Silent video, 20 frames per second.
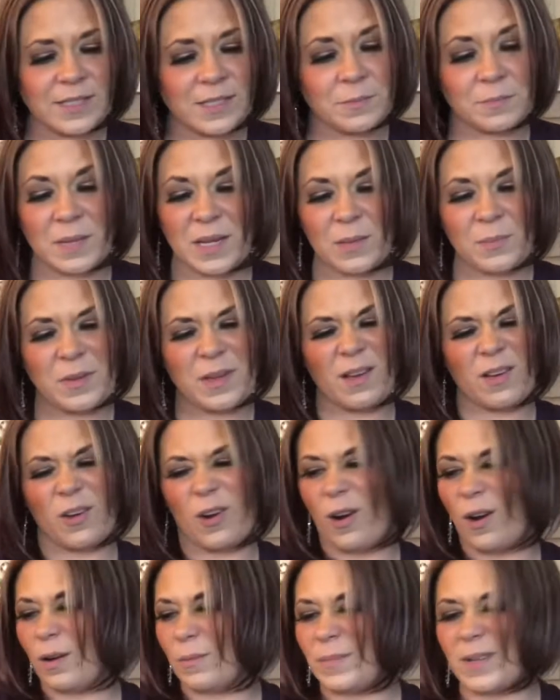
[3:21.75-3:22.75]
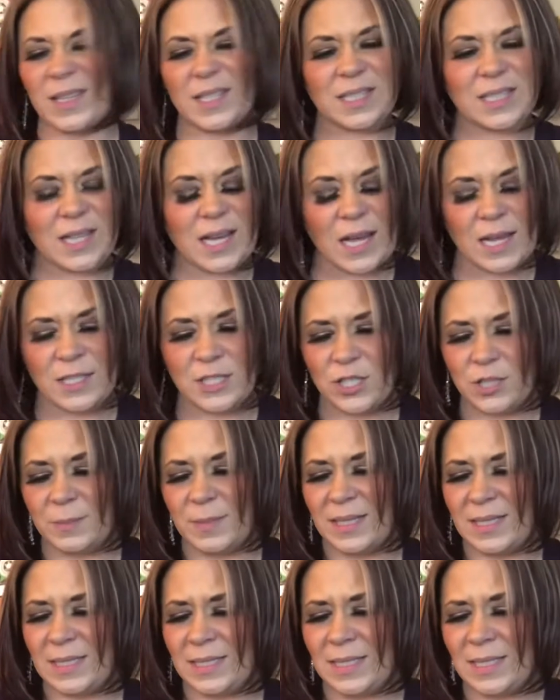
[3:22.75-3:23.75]
to maybe a karmic
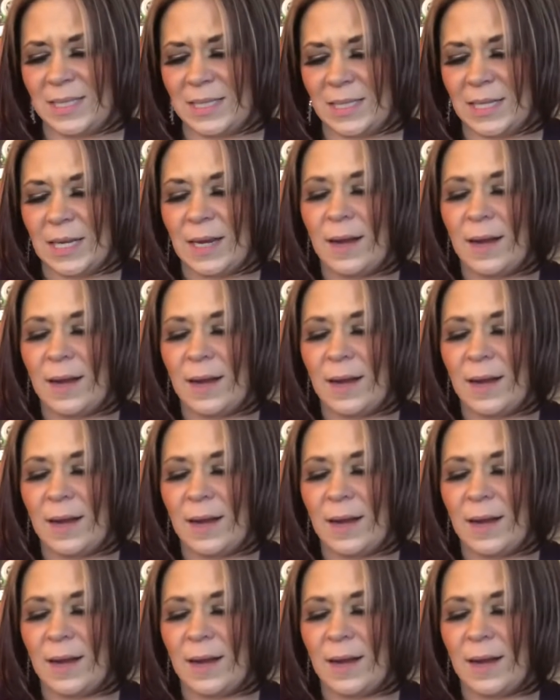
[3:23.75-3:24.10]
attachment.